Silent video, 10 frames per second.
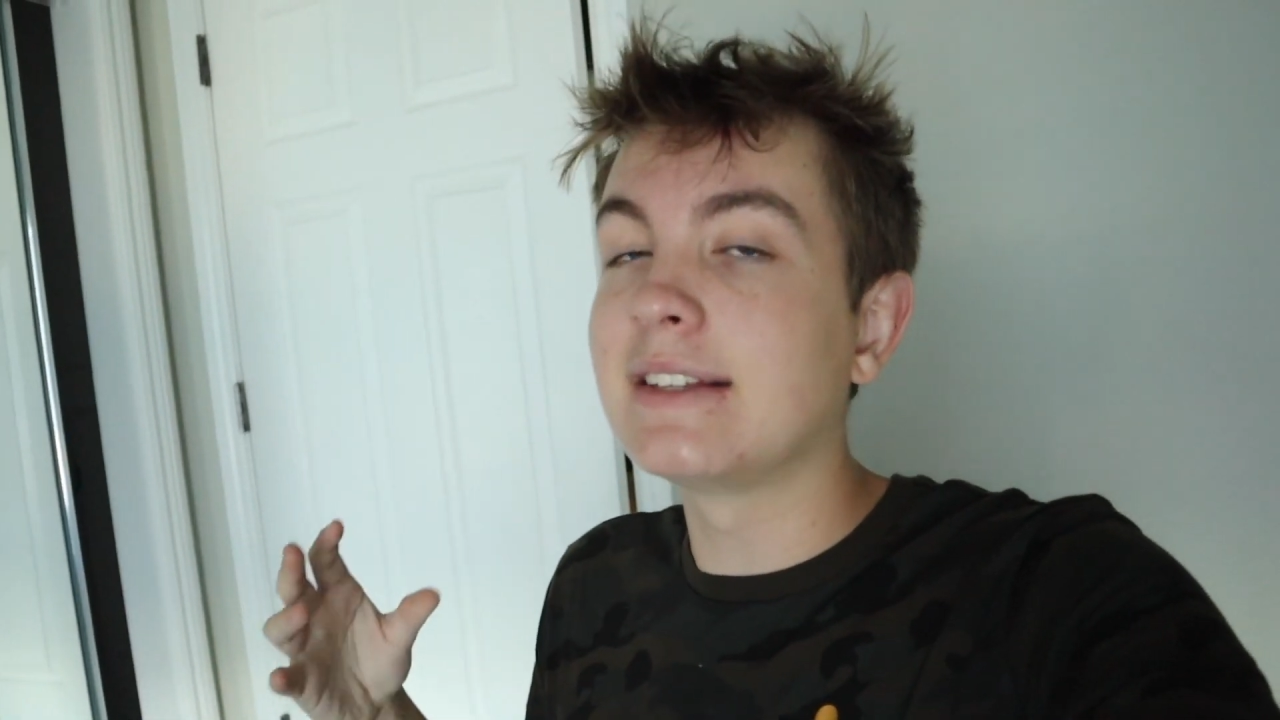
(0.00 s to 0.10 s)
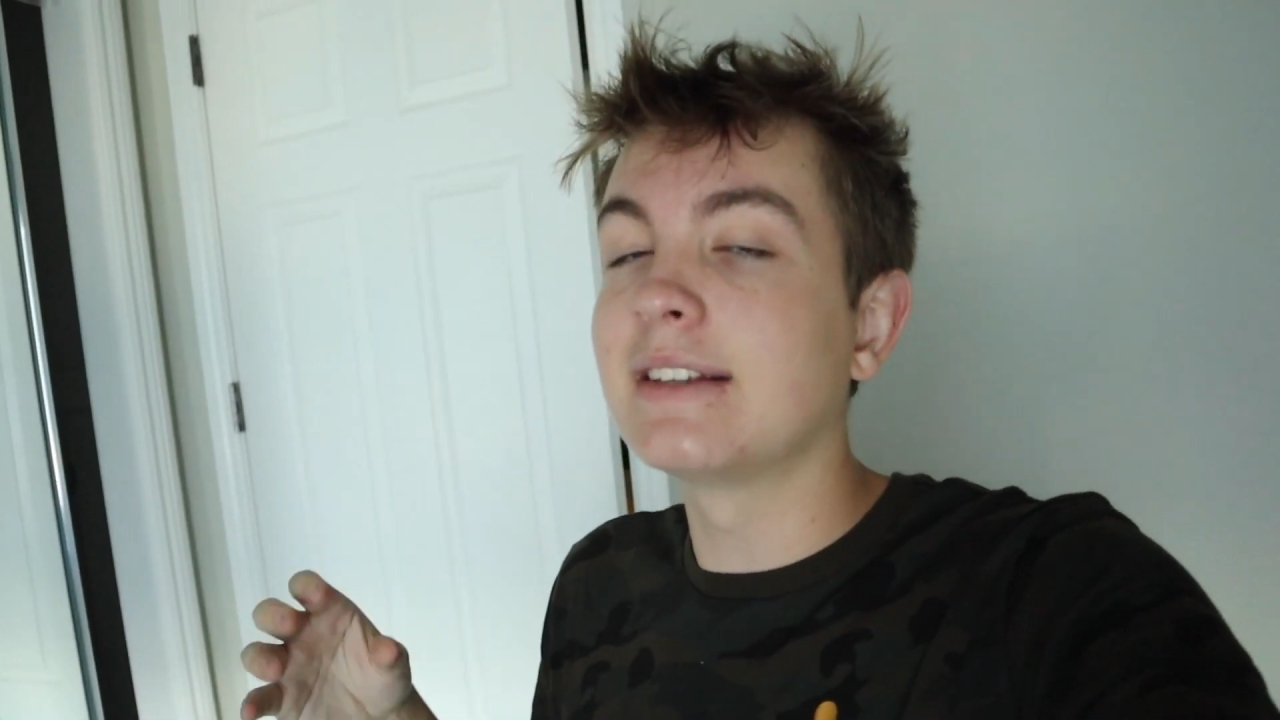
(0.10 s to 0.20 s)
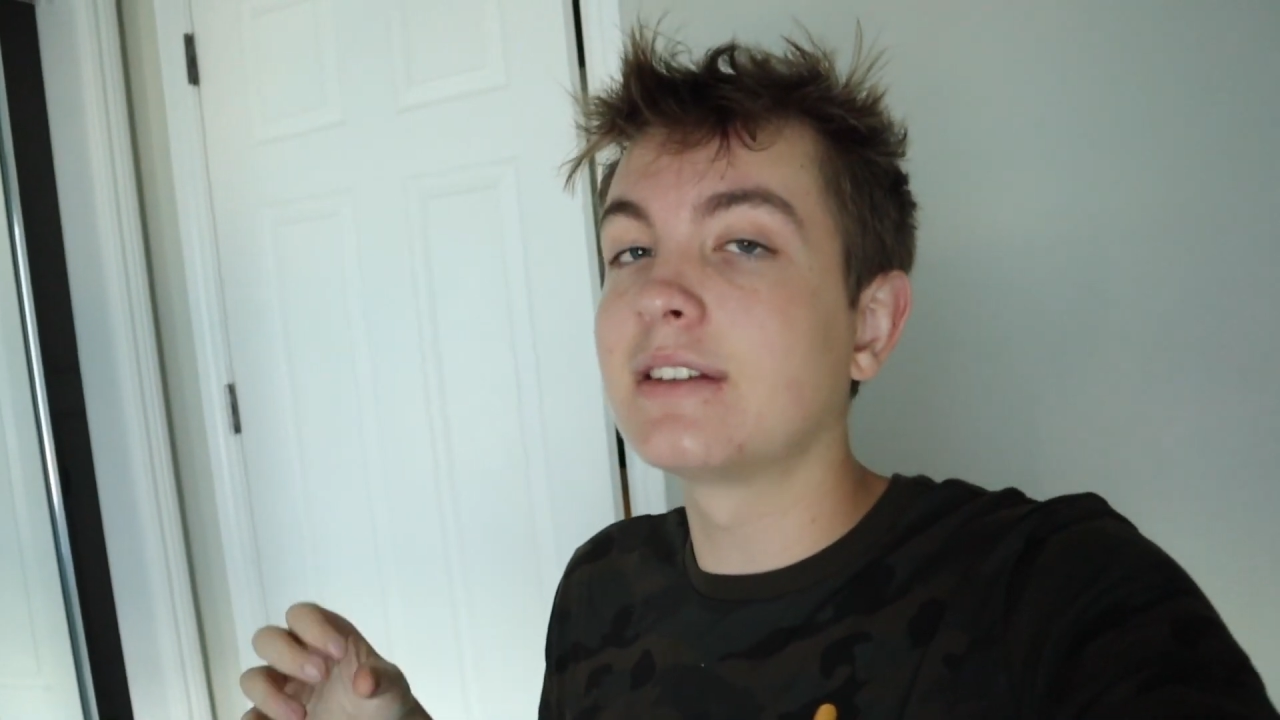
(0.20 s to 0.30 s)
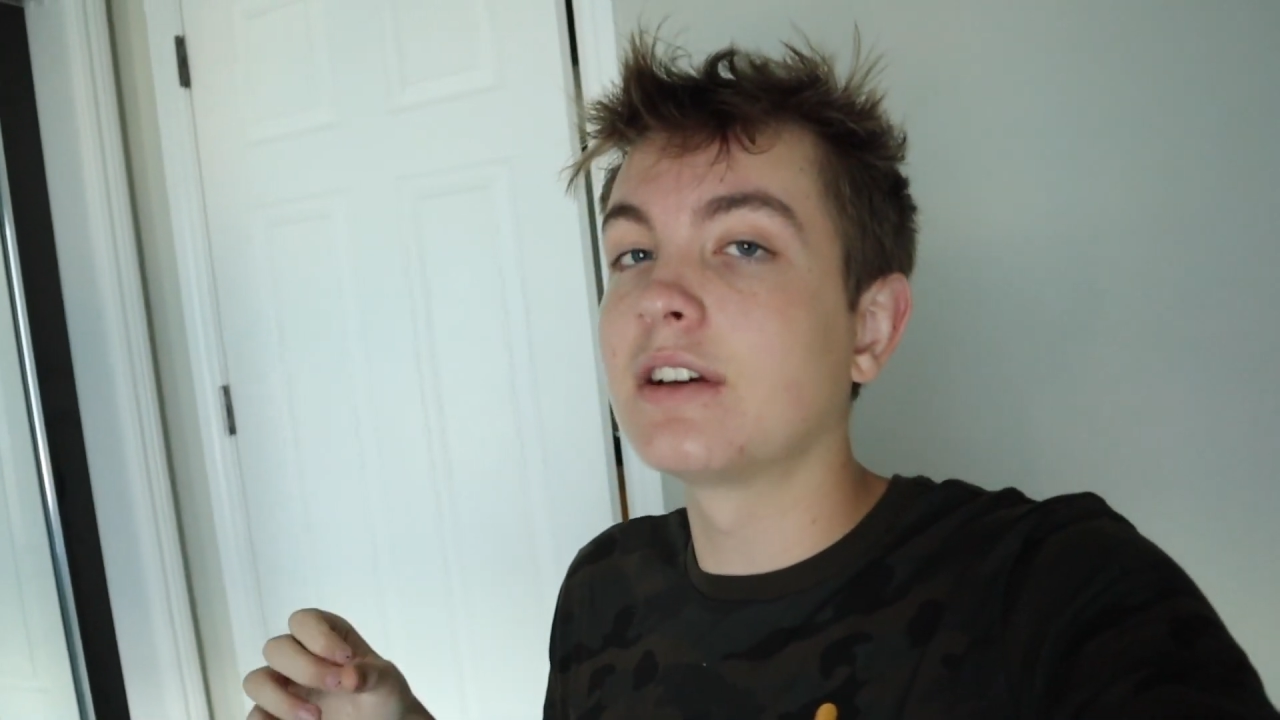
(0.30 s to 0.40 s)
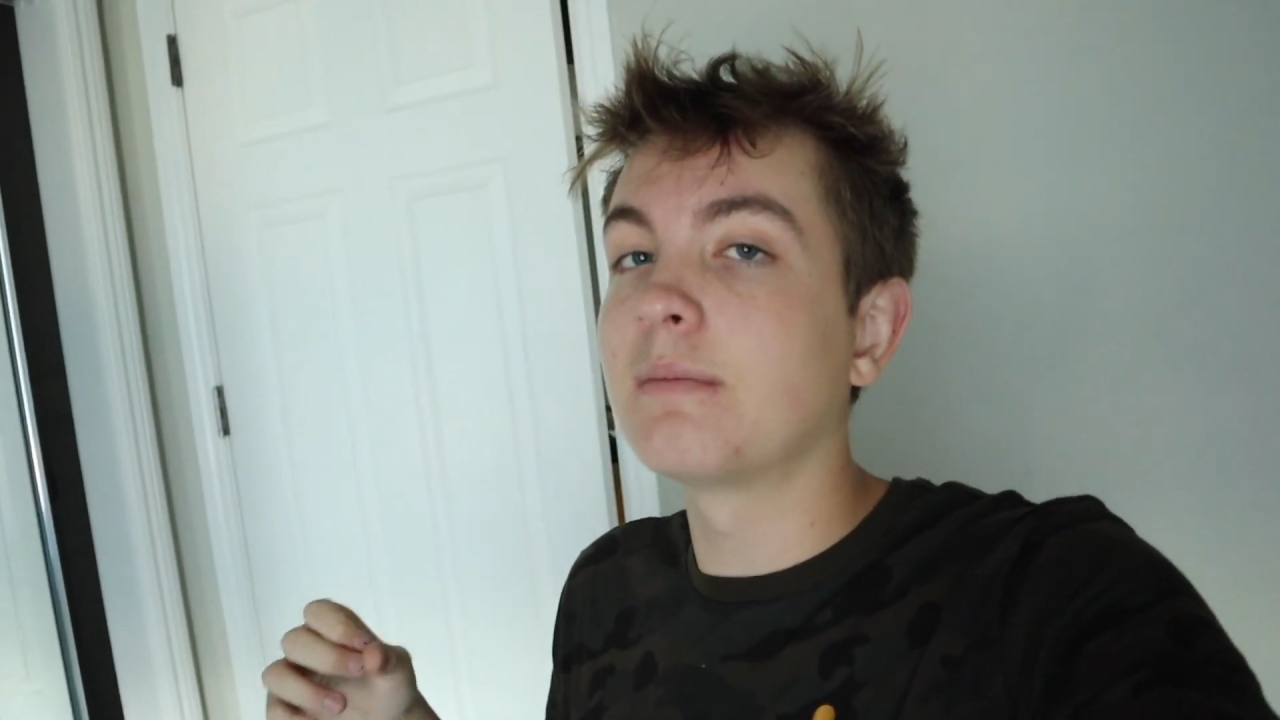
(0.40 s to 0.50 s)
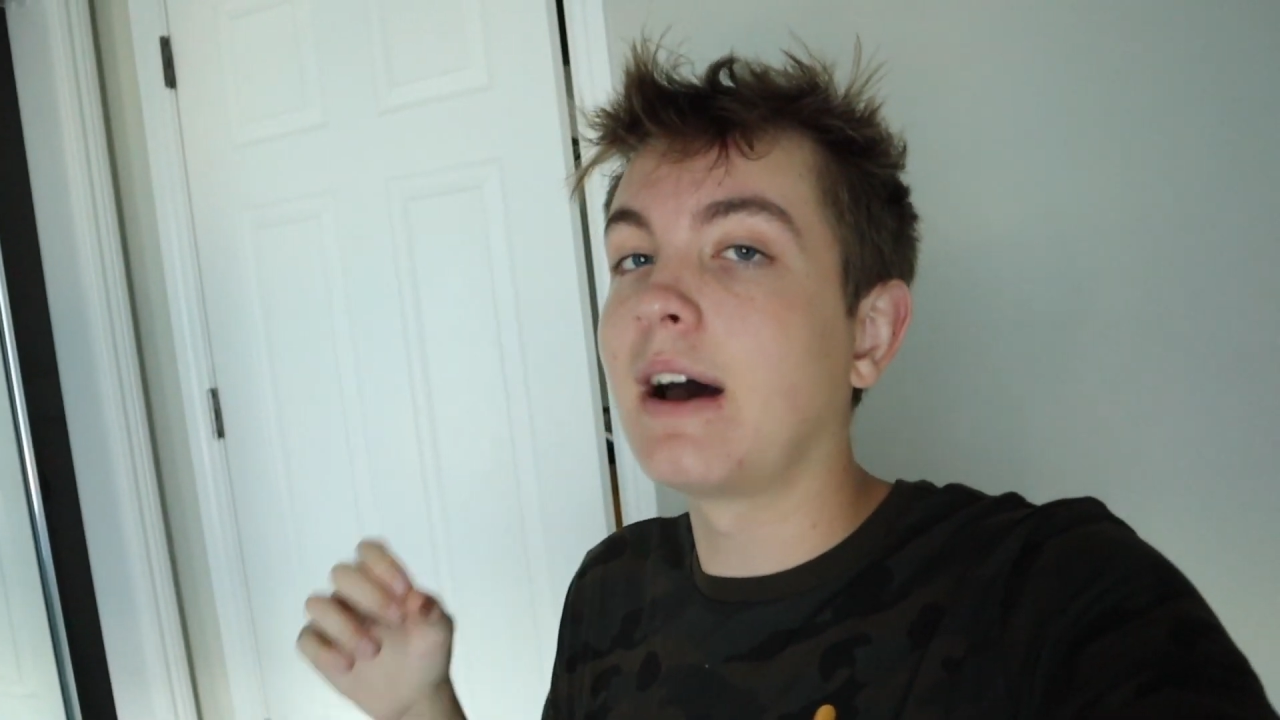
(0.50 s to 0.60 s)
system,